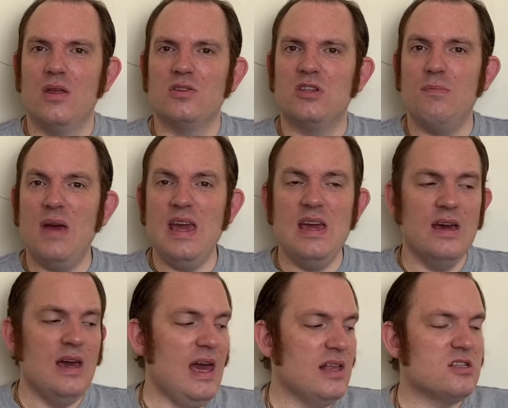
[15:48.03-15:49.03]
To me,
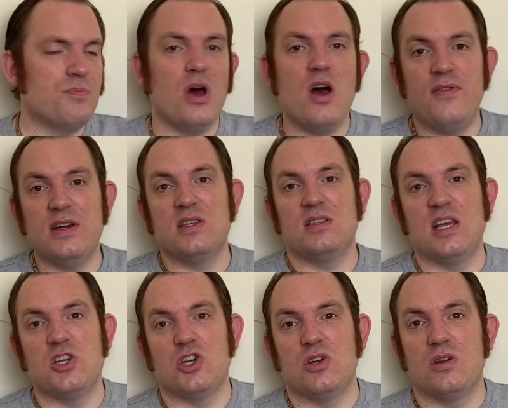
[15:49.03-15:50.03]
it's a perfect
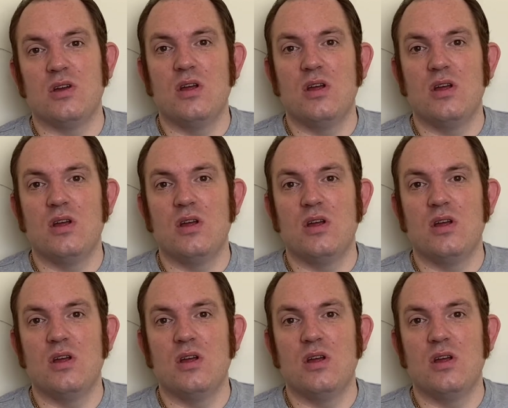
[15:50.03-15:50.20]
addition,